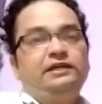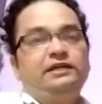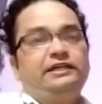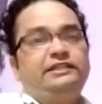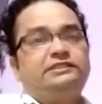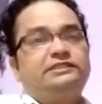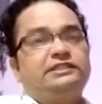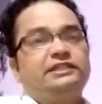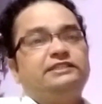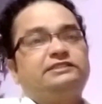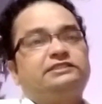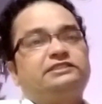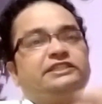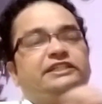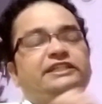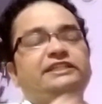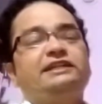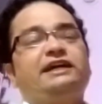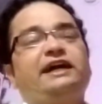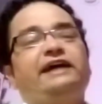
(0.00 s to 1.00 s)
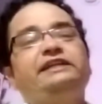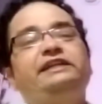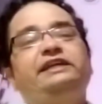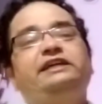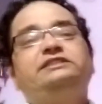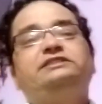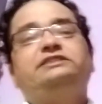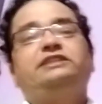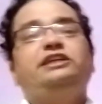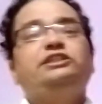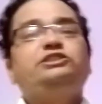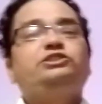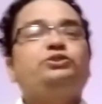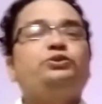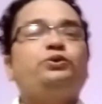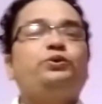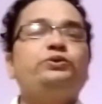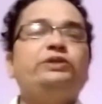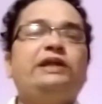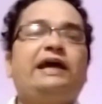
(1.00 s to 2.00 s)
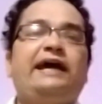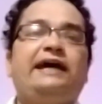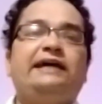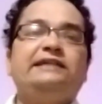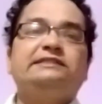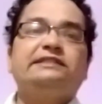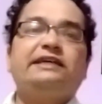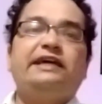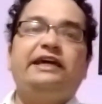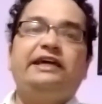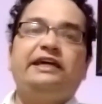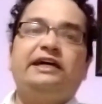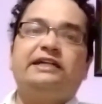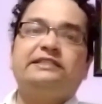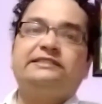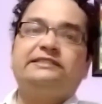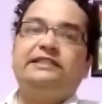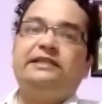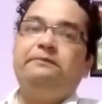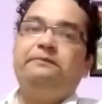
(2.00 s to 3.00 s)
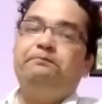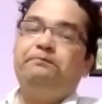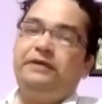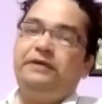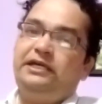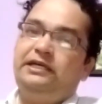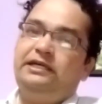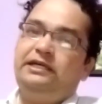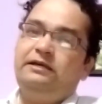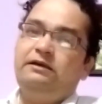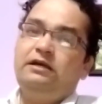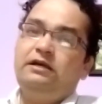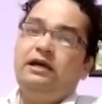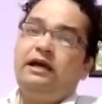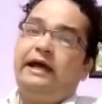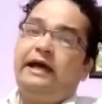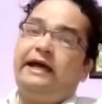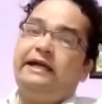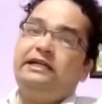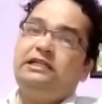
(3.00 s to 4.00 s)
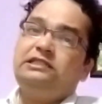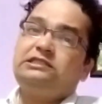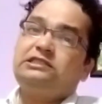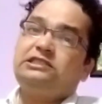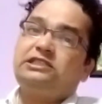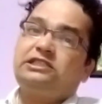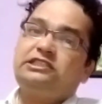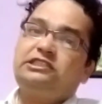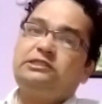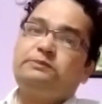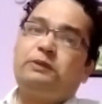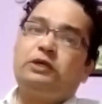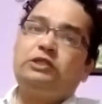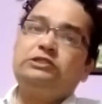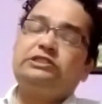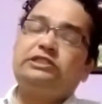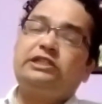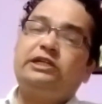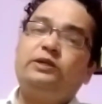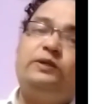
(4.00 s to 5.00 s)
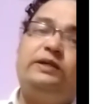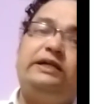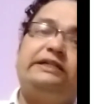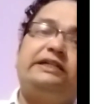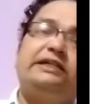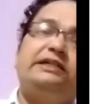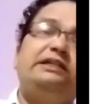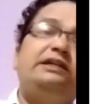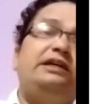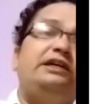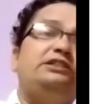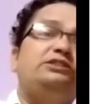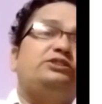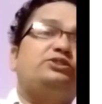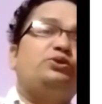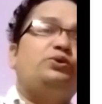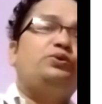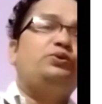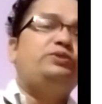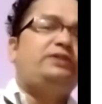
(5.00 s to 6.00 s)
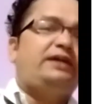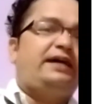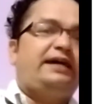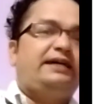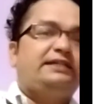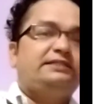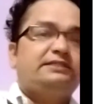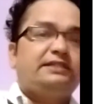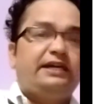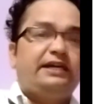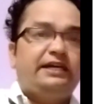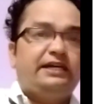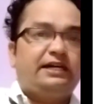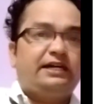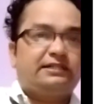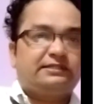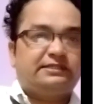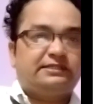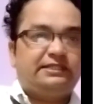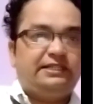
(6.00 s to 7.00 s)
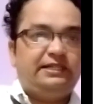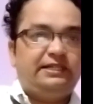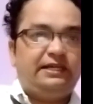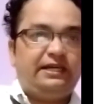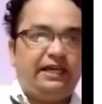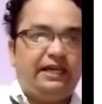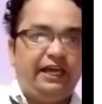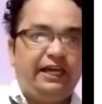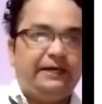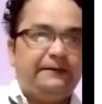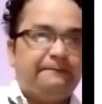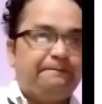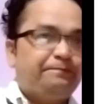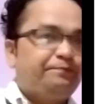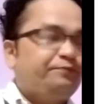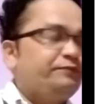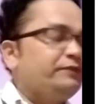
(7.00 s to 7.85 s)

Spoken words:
Its histidine kinase is known as ARCB and its response regulator is known as ARCA.